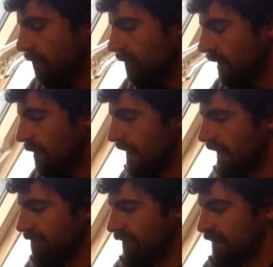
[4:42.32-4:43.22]
And they
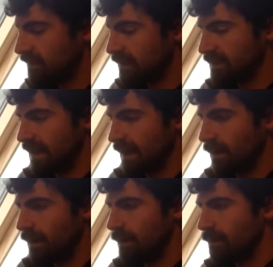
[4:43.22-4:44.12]
have this as their
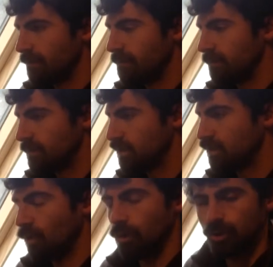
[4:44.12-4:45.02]
kind of
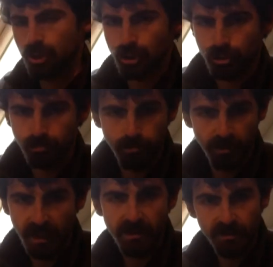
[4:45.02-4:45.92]
Scotch
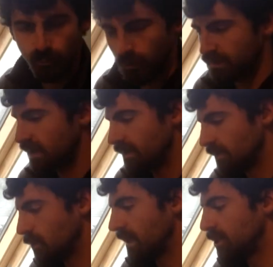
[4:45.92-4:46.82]
blended whiskey that's
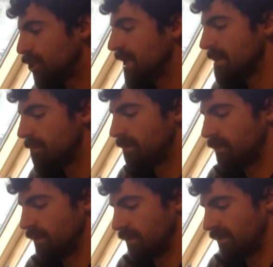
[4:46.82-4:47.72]
quite cheap
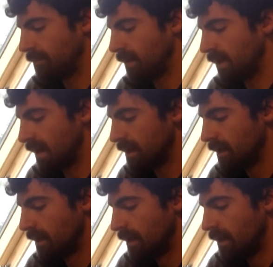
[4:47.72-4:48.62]
to buy.
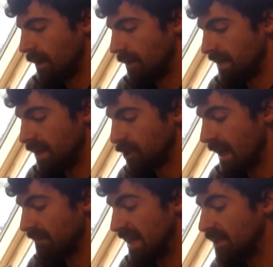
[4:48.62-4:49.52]
They actually
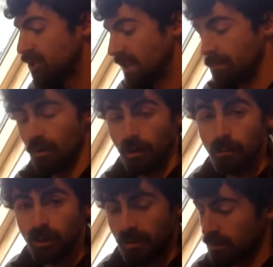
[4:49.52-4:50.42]
have an age statement on it,
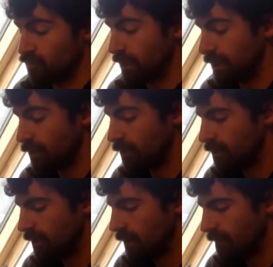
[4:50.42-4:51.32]
which I think is really good.
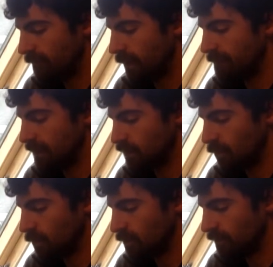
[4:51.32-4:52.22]
5 years
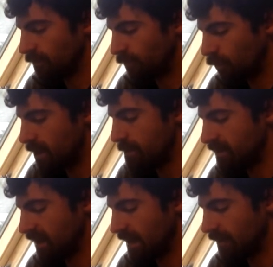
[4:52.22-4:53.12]
old,
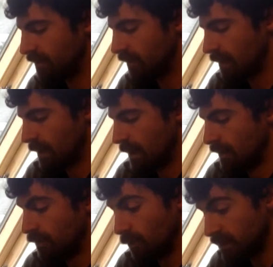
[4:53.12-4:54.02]
40%.
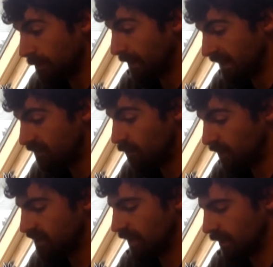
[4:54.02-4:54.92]
So it was a blended
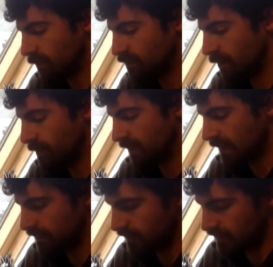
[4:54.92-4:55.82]
whiskey. I was right with
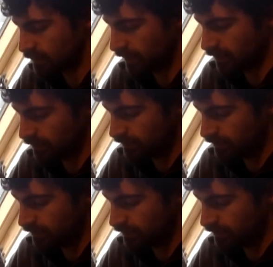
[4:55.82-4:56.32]
that. So that's quite good.